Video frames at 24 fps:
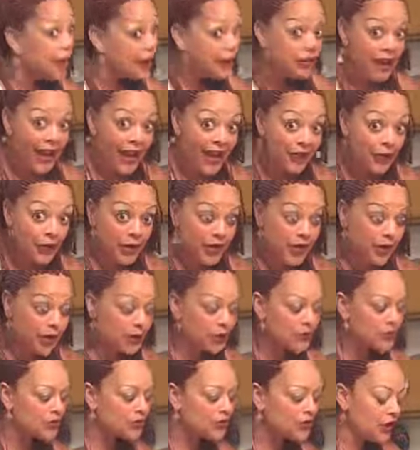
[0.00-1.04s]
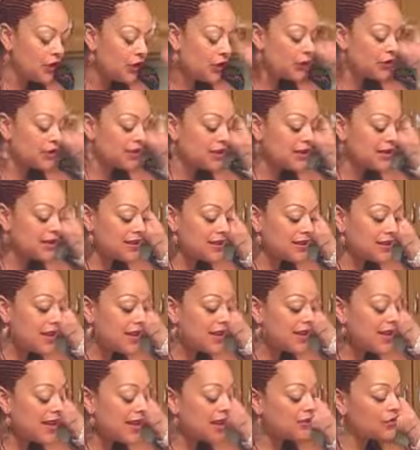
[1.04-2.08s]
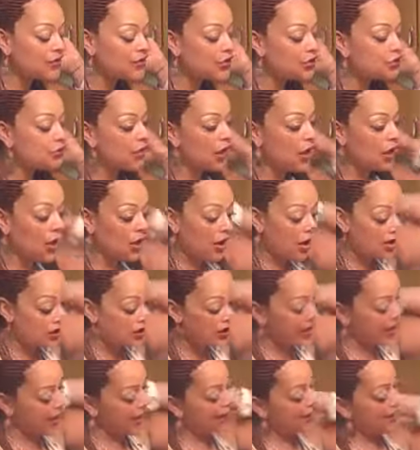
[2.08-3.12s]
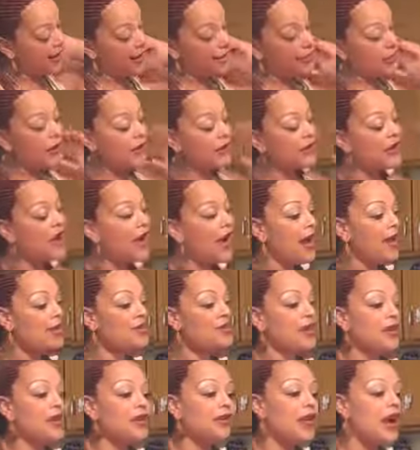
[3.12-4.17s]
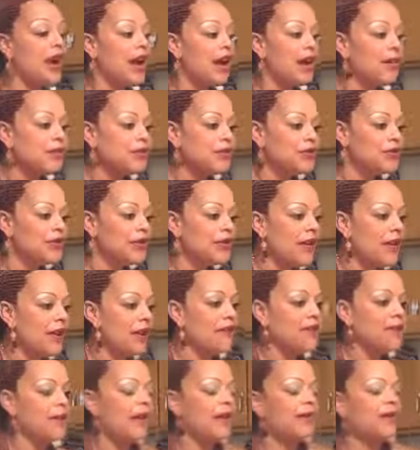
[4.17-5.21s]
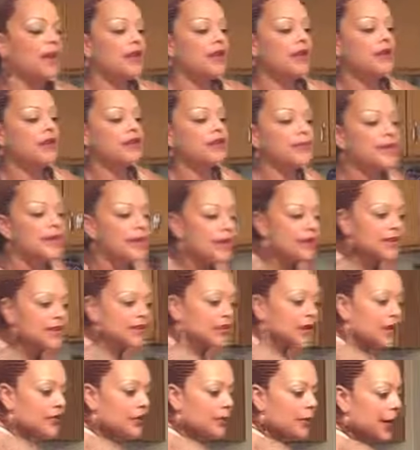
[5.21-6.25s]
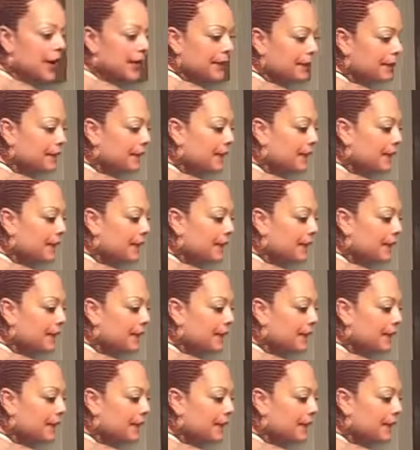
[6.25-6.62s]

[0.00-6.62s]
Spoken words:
I don't have one of those. So since the sun takes too long and I don't have a dehydrator, I'm using the oven method. Oh, let me get this out of the way.